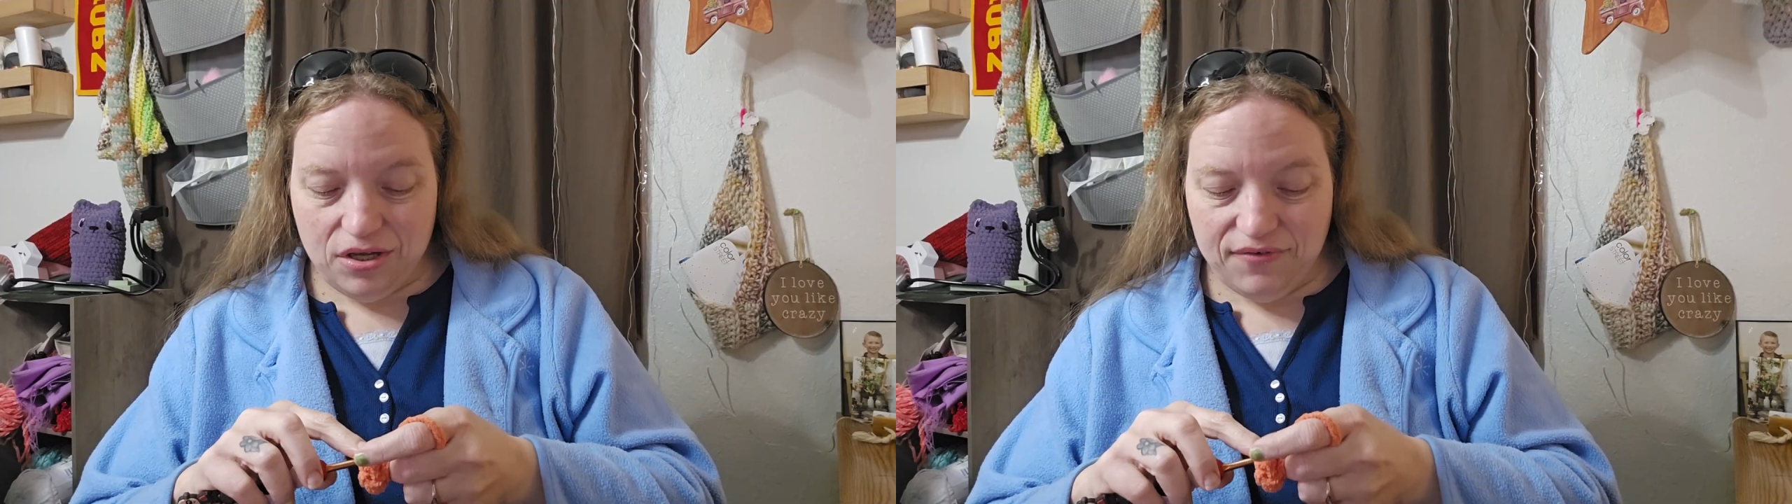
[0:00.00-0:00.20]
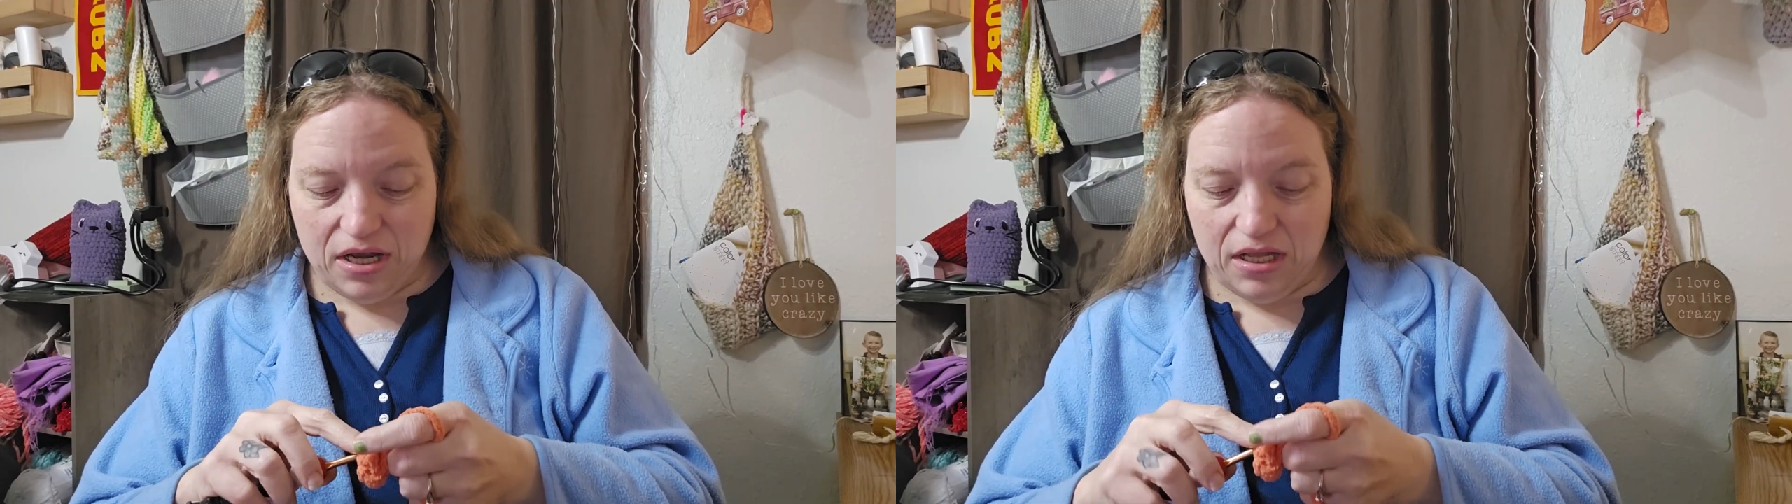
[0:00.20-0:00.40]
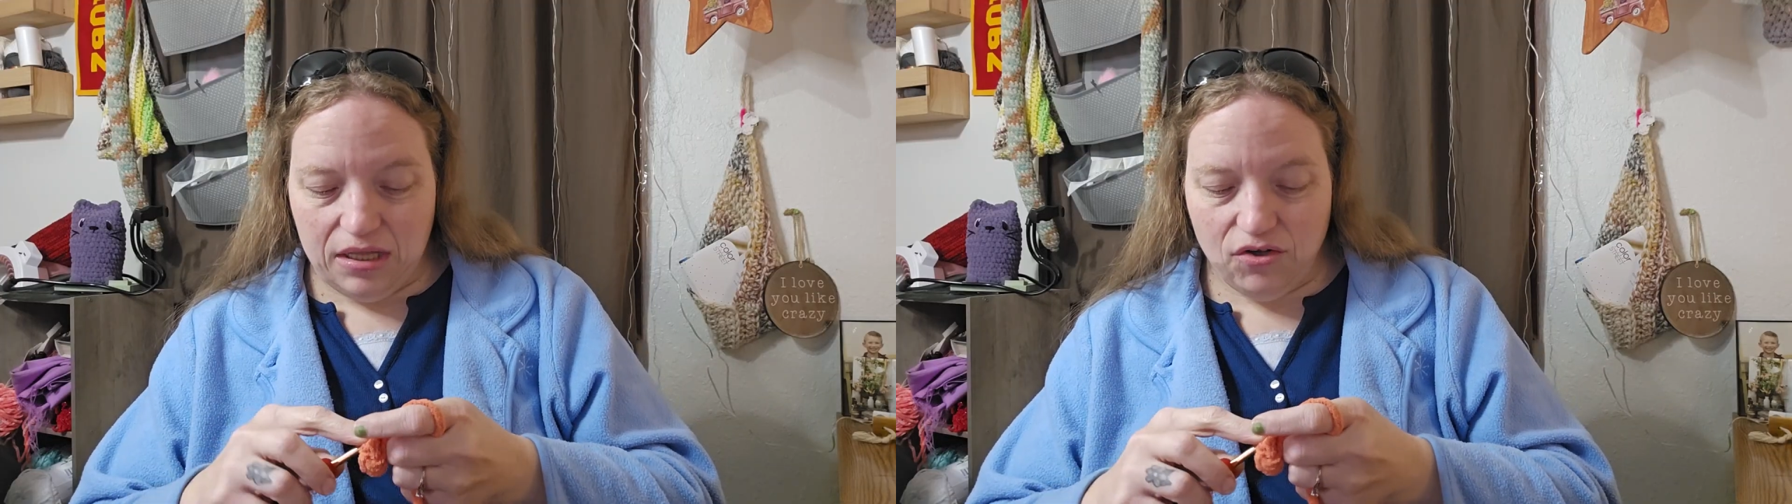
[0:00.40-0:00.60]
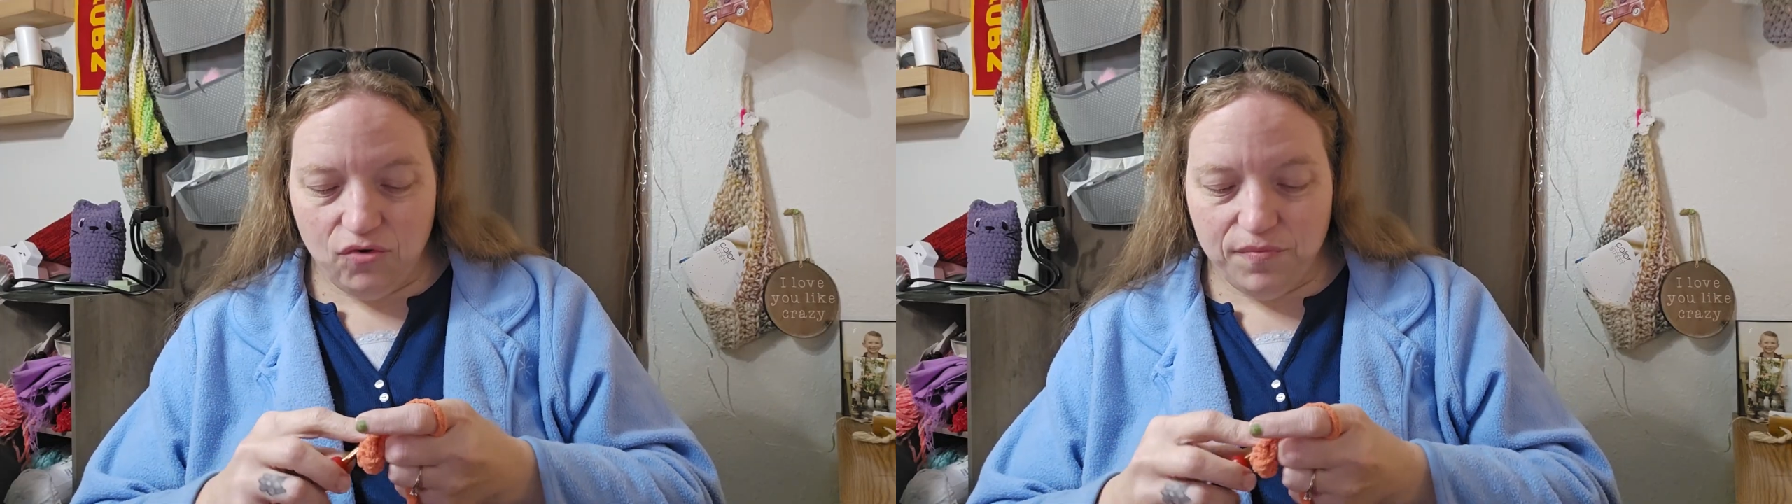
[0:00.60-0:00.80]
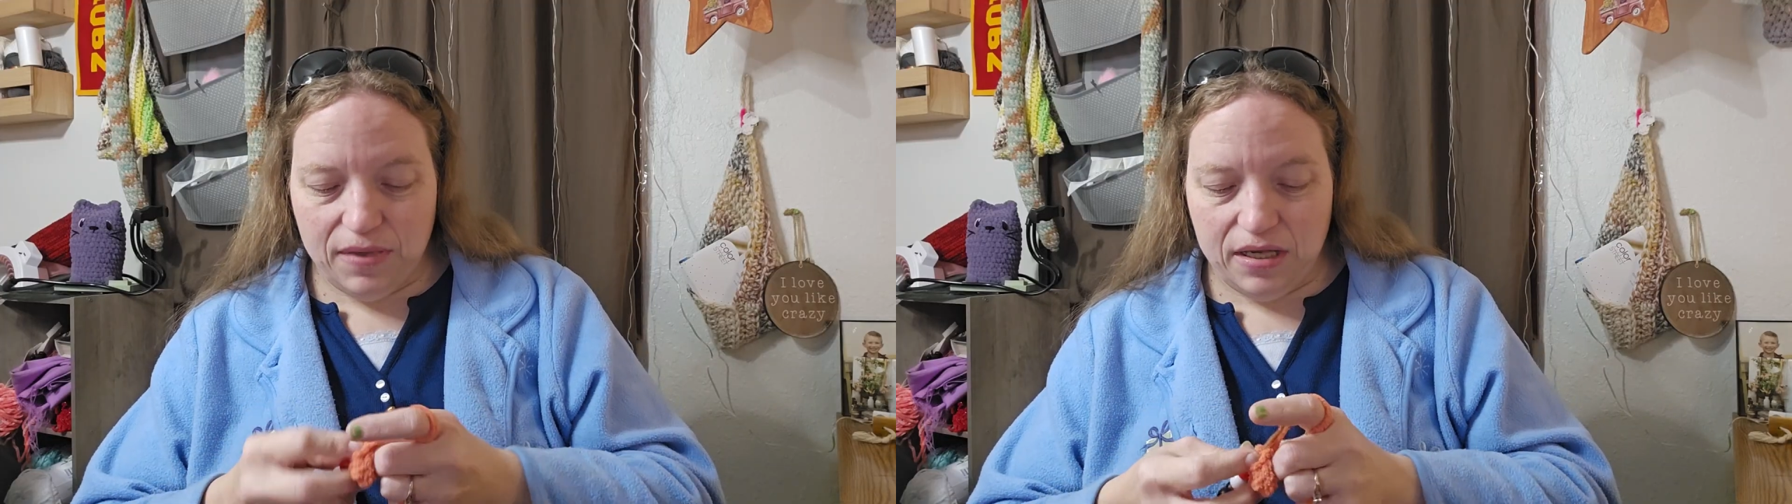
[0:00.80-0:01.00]
so I've got a
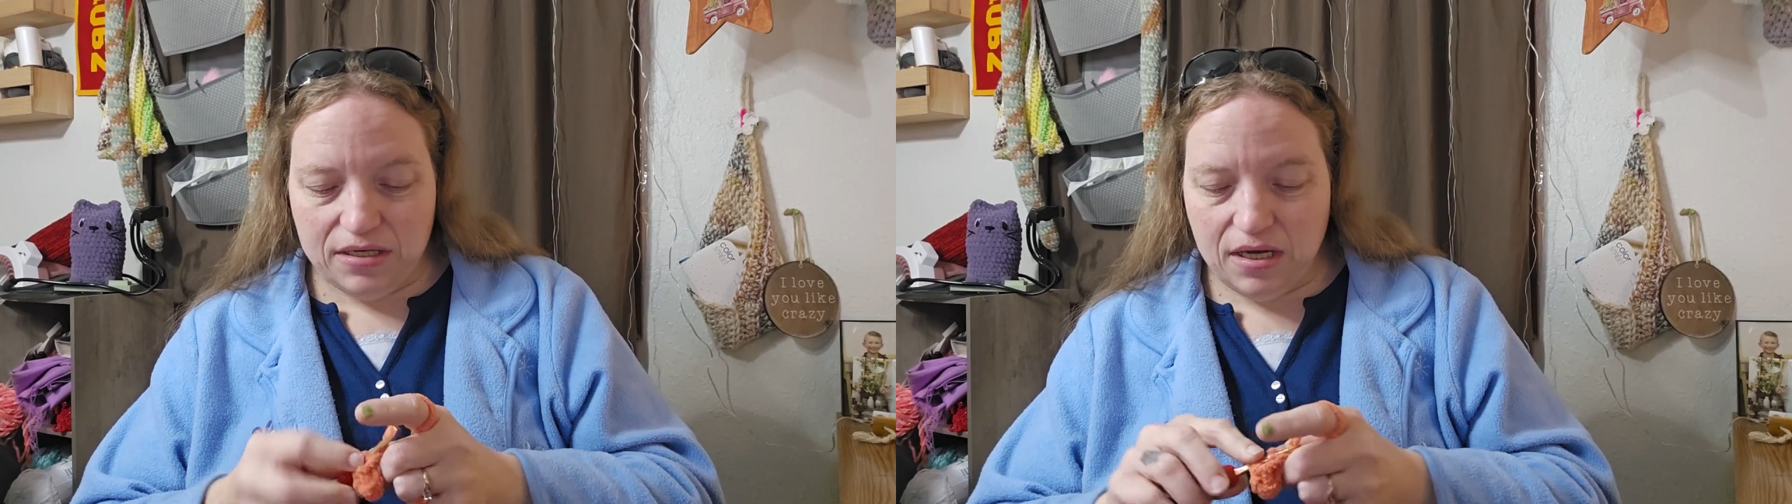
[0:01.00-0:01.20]
little bit